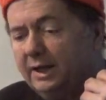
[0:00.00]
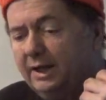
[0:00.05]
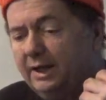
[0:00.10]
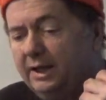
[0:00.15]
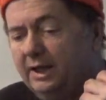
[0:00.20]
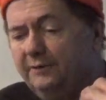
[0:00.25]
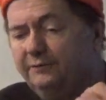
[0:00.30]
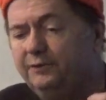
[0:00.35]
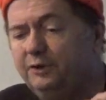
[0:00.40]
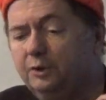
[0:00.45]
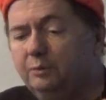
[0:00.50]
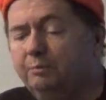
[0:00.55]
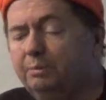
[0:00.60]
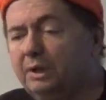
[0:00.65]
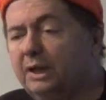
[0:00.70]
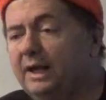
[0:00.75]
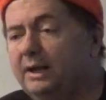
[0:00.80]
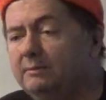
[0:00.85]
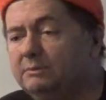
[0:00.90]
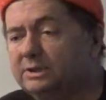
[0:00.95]
If you
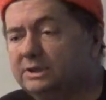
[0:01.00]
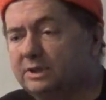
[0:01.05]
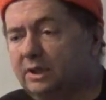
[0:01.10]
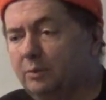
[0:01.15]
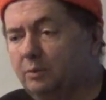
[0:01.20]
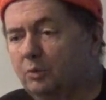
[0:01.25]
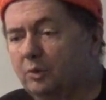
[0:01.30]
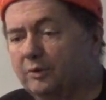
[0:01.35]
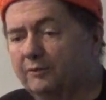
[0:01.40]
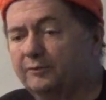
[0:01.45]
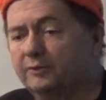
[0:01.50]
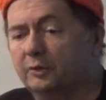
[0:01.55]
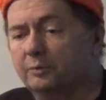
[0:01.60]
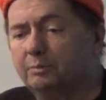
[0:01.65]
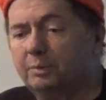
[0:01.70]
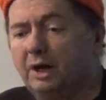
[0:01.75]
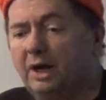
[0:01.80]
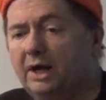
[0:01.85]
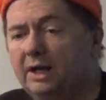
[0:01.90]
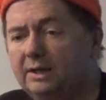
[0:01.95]
blame someone for
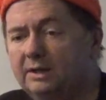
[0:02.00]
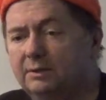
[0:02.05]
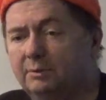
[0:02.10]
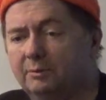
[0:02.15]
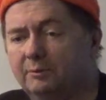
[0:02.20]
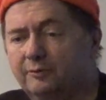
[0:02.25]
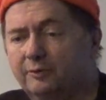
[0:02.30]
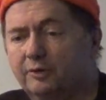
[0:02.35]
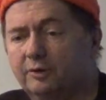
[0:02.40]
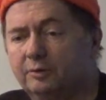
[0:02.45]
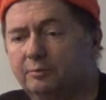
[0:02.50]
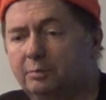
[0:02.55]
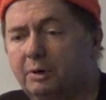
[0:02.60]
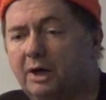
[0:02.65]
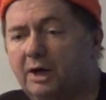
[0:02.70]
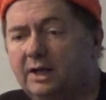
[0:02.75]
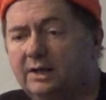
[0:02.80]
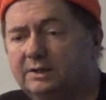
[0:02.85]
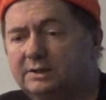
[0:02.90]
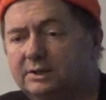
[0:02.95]

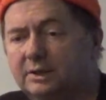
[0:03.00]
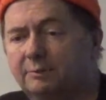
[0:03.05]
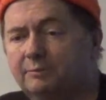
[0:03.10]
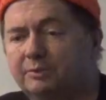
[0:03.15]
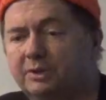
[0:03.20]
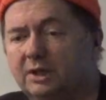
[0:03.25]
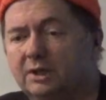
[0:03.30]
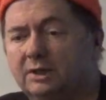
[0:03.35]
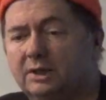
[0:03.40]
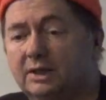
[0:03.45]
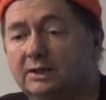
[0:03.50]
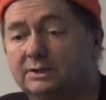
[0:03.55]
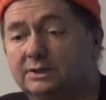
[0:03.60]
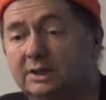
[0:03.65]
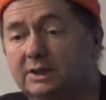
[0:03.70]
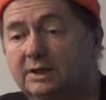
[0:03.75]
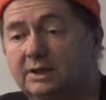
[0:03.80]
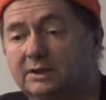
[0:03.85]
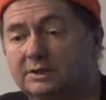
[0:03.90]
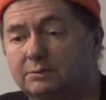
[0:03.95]
buying something that's
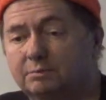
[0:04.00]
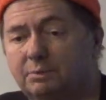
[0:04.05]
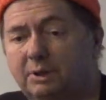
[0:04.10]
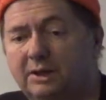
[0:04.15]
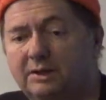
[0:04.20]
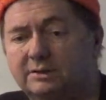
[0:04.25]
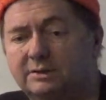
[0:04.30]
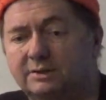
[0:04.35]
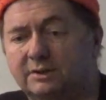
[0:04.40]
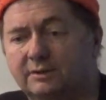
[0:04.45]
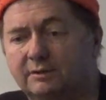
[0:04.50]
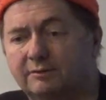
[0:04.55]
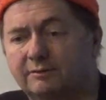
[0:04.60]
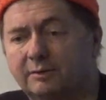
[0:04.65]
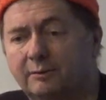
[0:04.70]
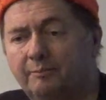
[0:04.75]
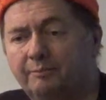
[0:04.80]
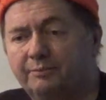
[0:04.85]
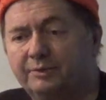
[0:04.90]
inexpensive,